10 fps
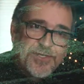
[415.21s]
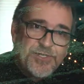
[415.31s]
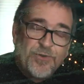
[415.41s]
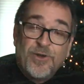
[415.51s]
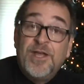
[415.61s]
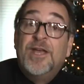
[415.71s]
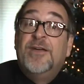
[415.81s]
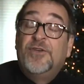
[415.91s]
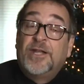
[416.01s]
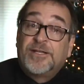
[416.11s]
this story.
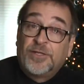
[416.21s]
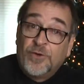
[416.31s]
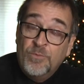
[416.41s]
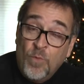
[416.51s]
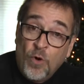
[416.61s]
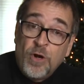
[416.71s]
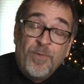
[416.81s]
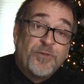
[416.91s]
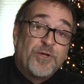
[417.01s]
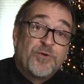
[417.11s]
If you'd like to learn more
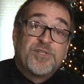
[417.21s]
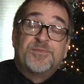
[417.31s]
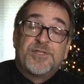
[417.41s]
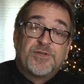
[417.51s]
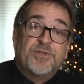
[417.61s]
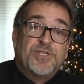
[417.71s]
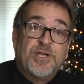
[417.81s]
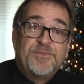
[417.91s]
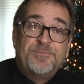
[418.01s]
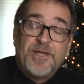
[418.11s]
about the Christmas tree
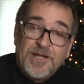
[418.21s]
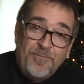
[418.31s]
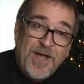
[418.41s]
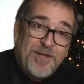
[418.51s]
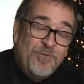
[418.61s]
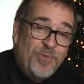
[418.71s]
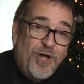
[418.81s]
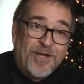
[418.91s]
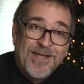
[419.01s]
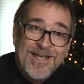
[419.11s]
ships, pick up my new
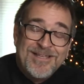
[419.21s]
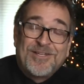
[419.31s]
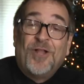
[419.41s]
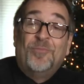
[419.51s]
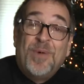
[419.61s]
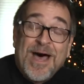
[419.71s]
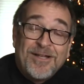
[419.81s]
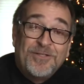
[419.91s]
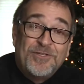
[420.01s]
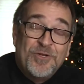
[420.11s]
book. It's called
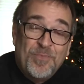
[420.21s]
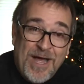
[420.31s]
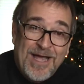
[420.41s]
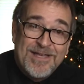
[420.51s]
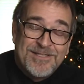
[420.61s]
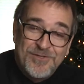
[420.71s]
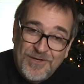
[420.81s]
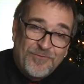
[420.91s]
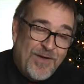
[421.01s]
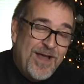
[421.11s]
Bottled Goodbyes. You
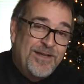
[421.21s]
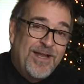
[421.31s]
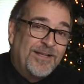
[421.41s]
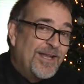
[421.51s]
can find it at